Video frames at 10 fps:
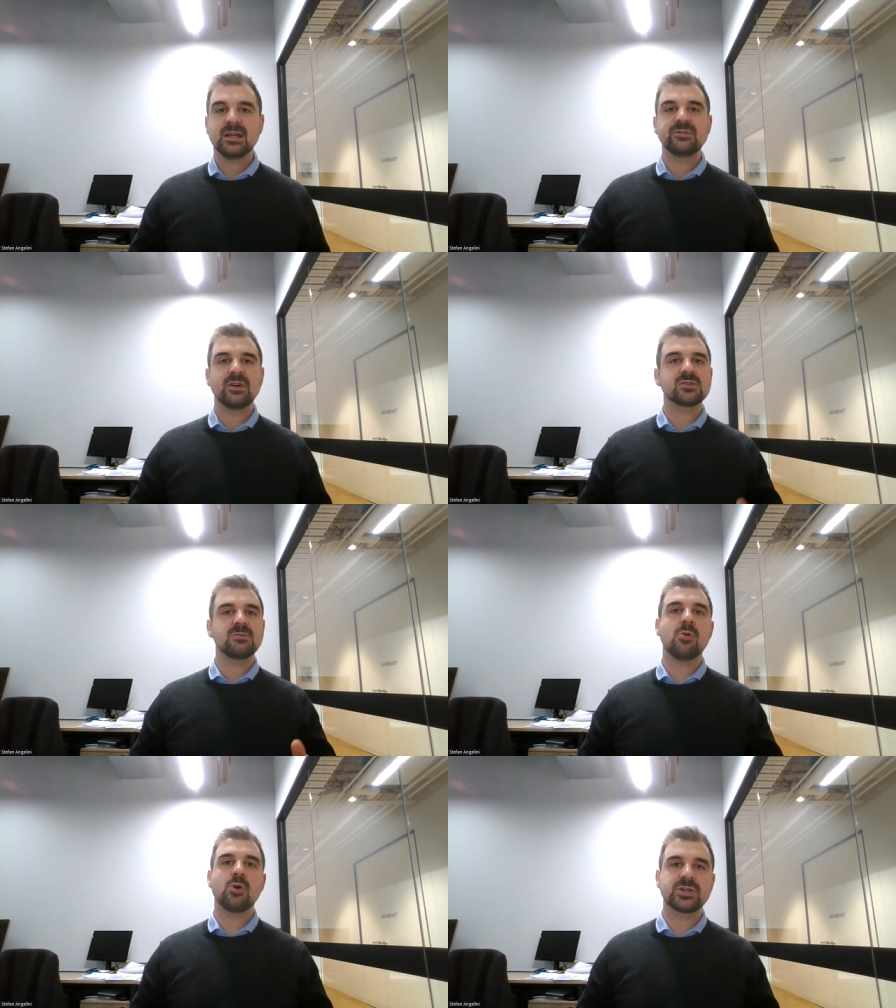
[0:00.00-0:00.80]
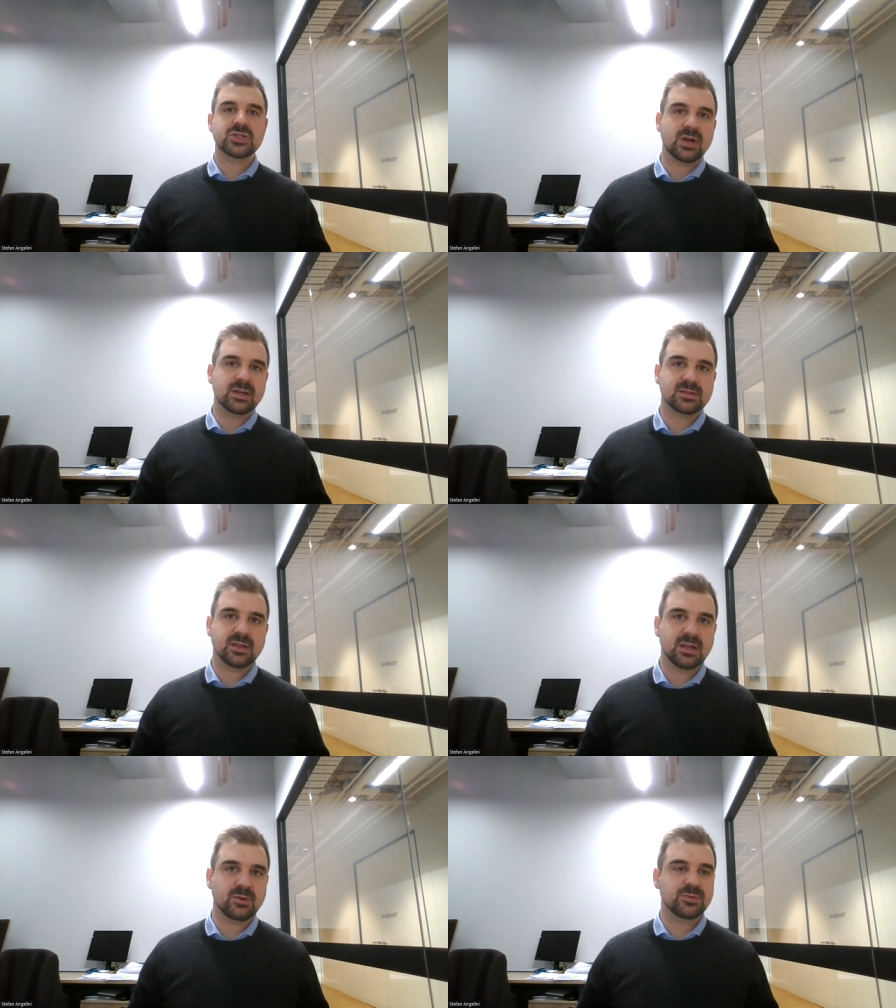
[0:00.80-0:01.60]
Let's focus on mortgage stress.
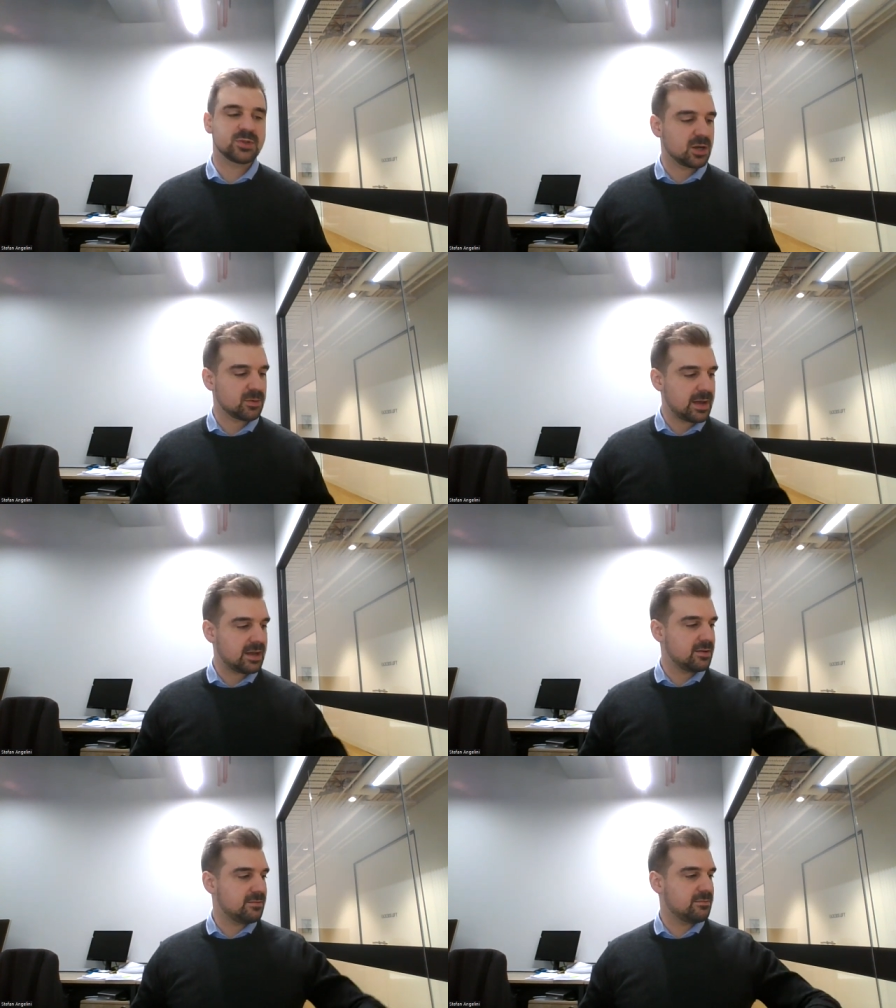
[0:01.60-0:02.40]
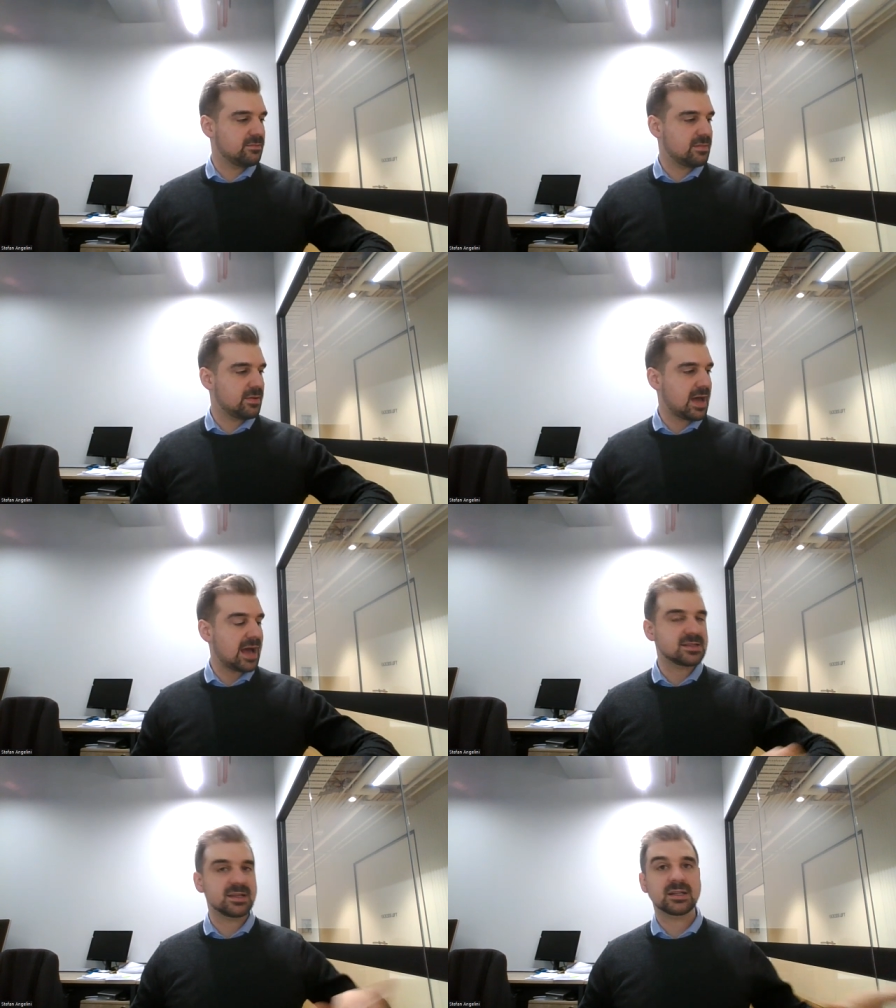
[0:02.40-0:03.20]
So we've talked about
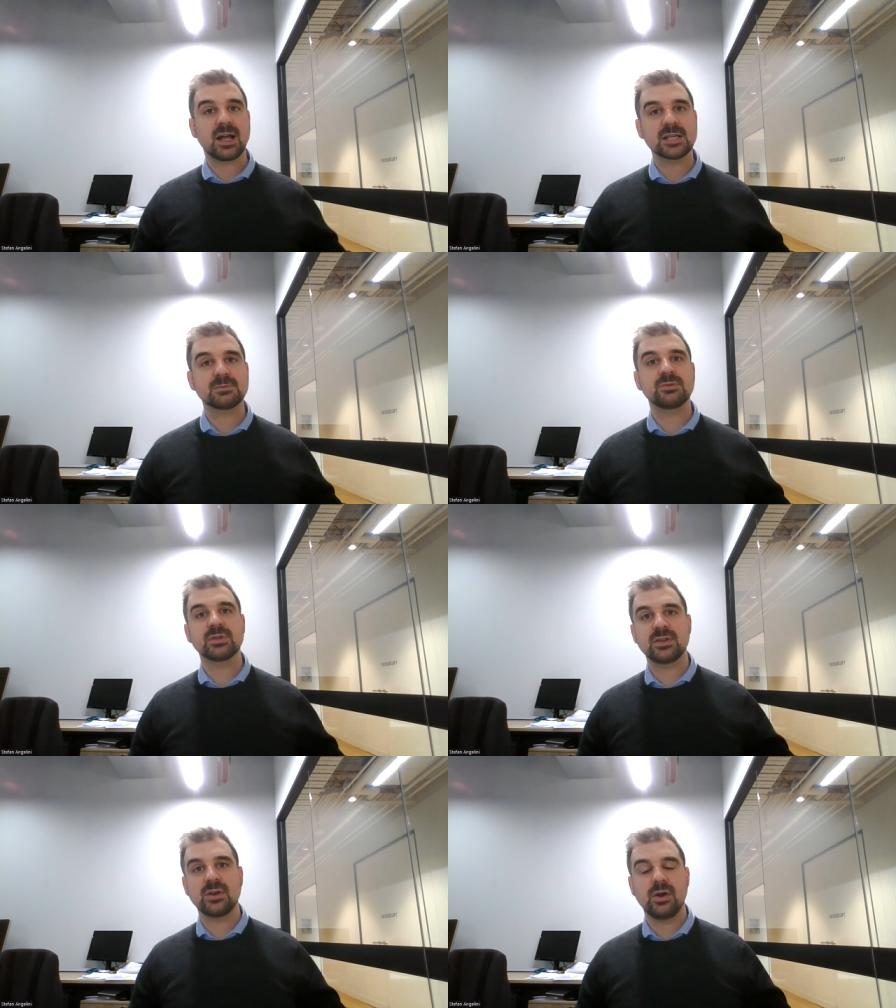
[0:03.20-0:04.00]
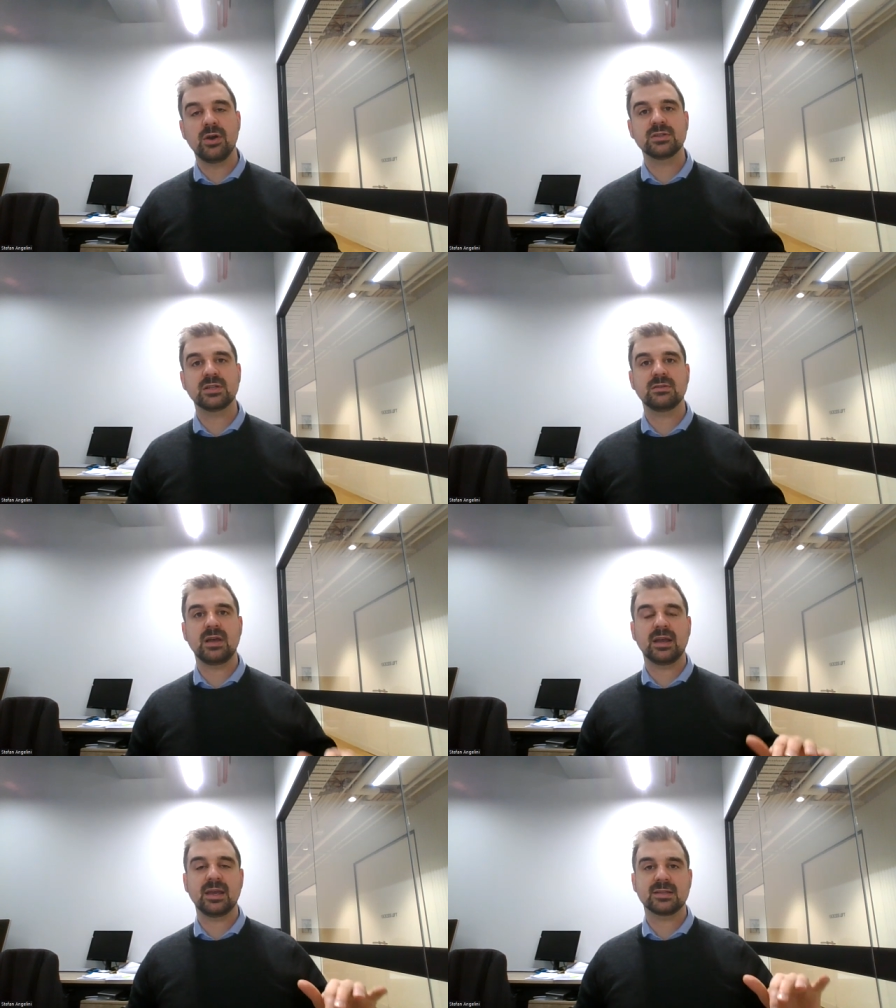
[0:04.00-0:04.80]
asset class returns and
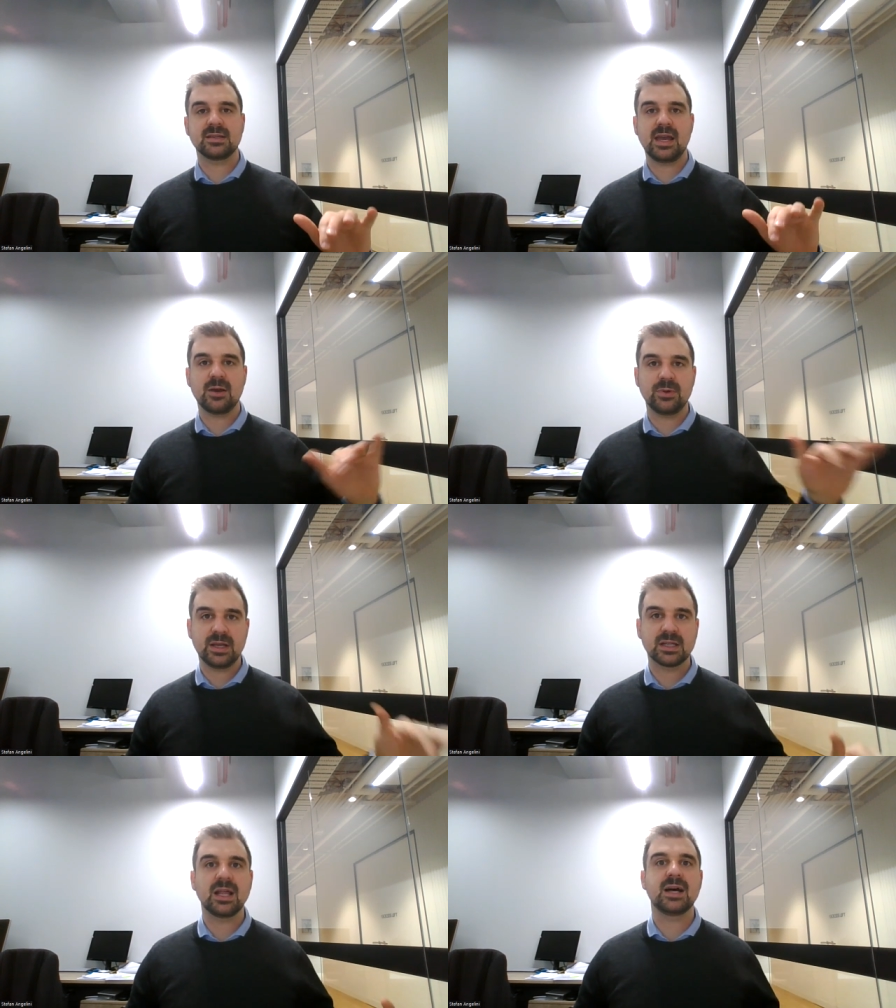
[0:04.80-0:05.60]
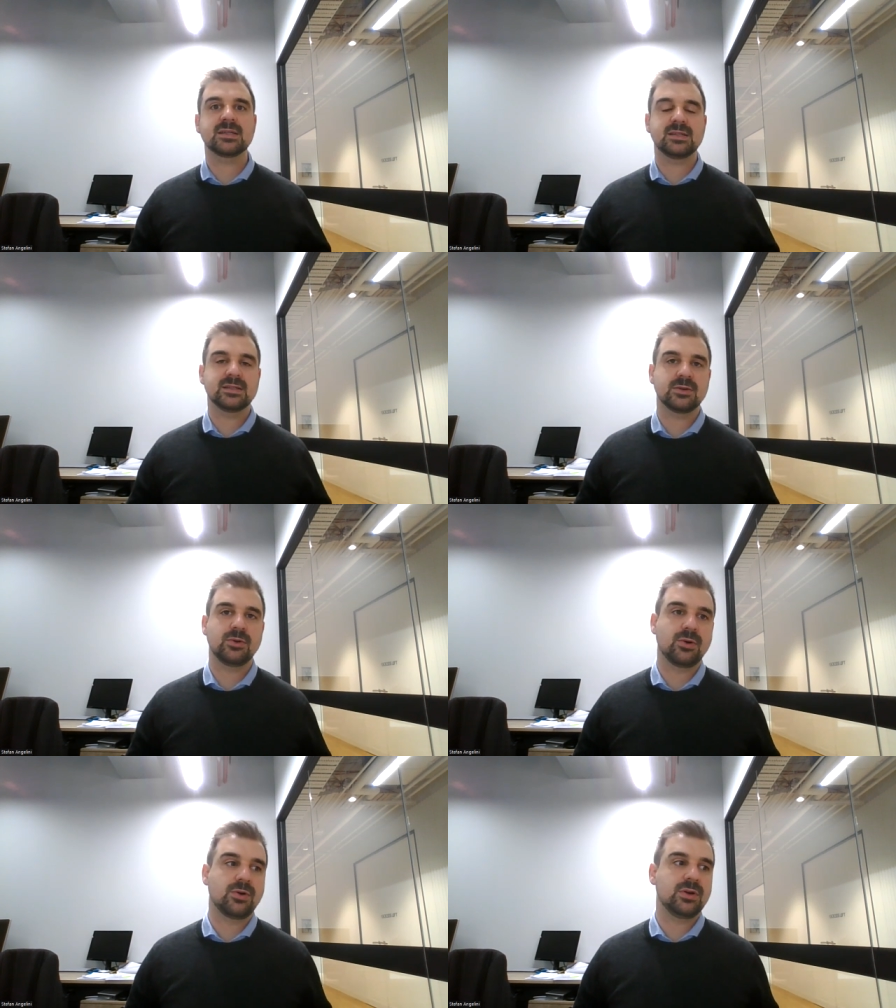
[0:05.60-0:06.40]
I guess equity classes
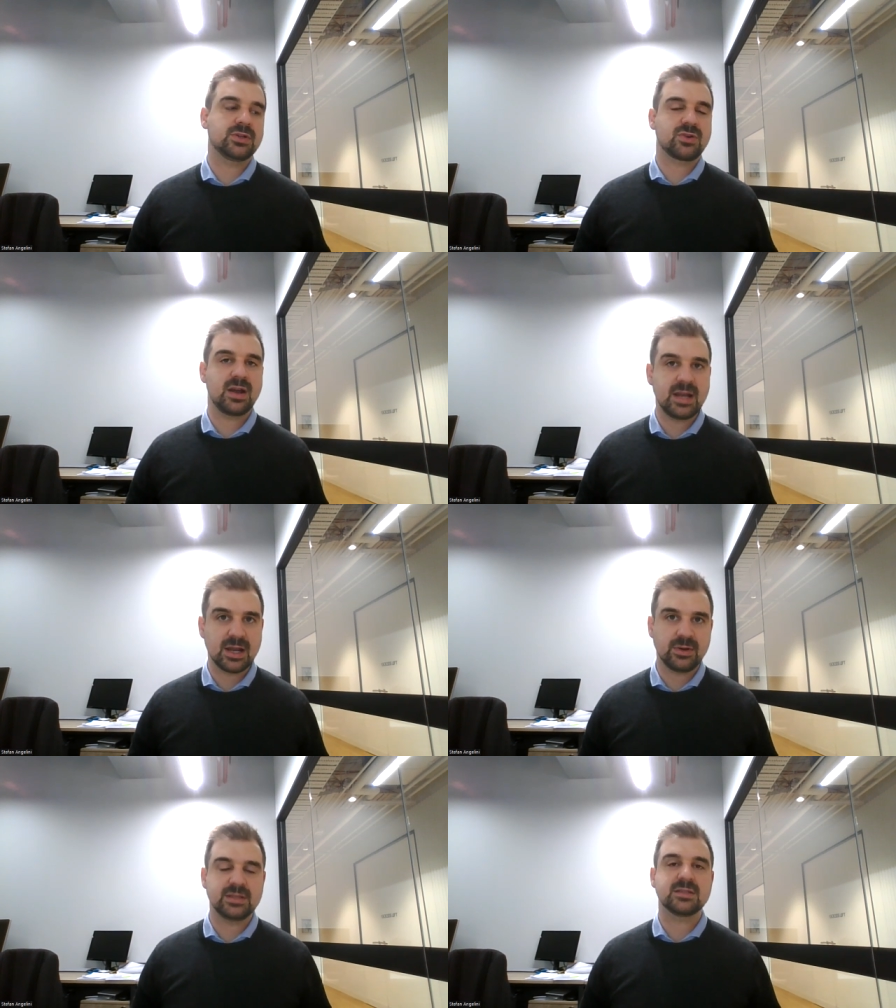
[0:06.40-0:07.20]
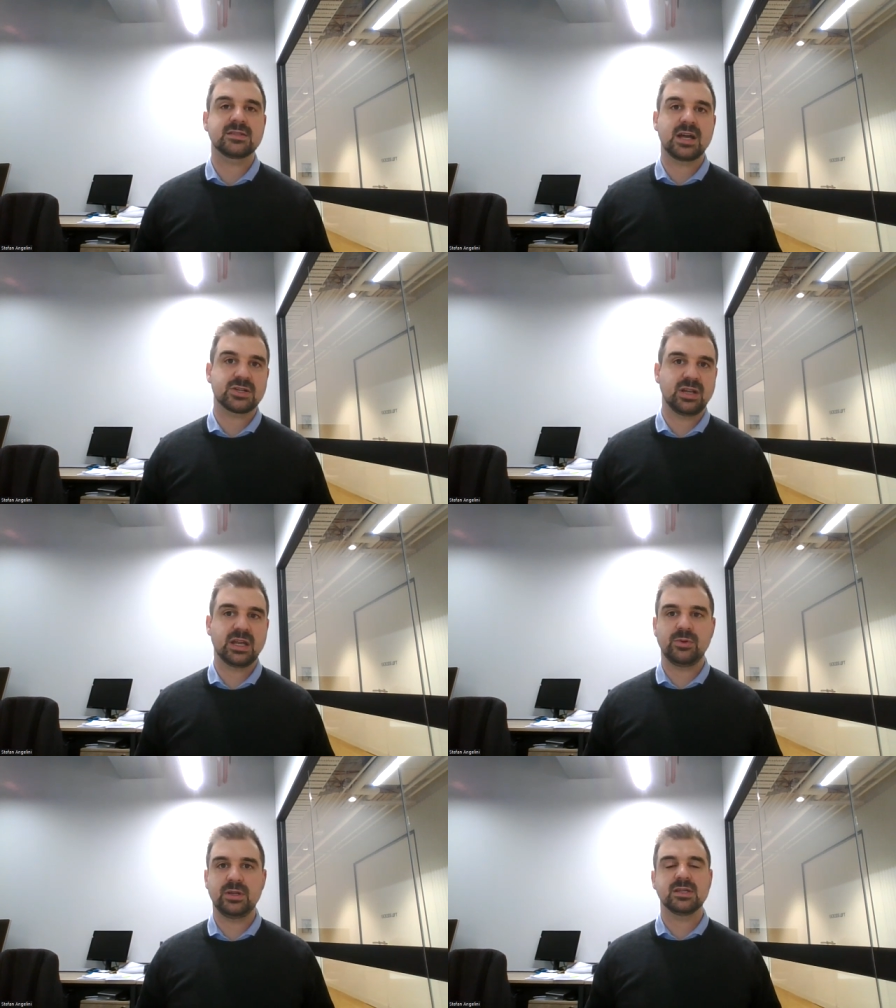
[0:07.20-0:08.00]
or Australian equities, international
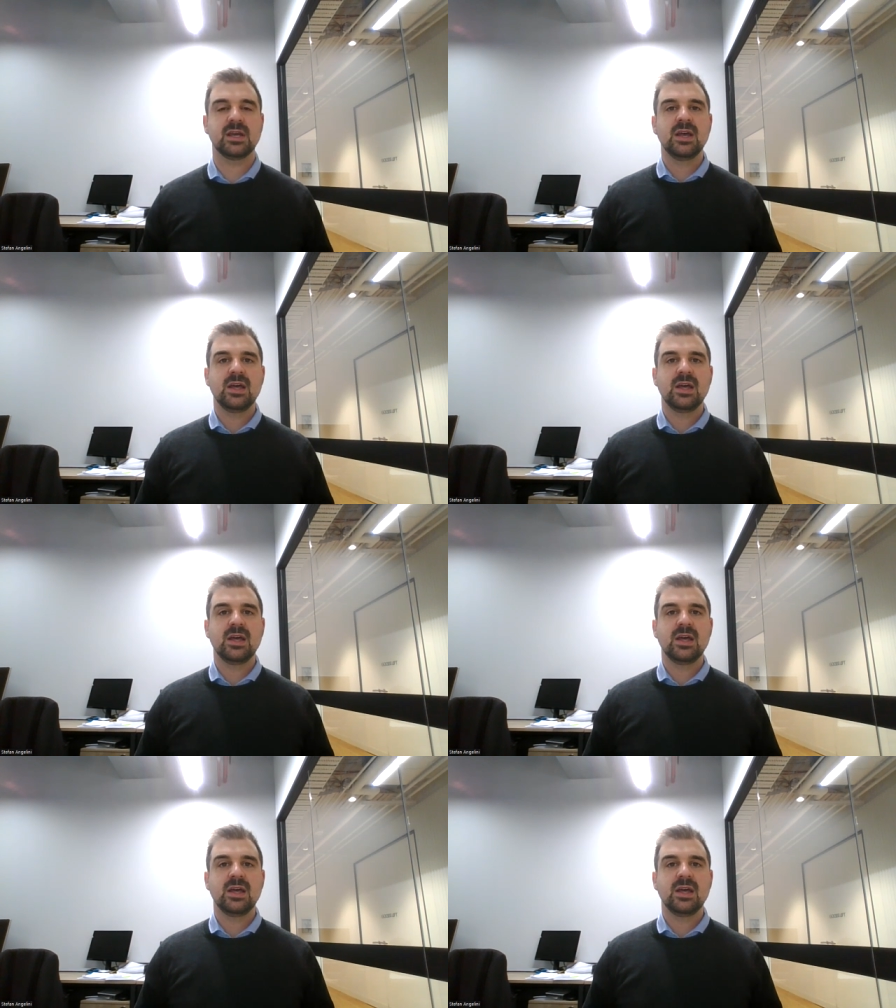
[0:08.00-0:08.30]
equities.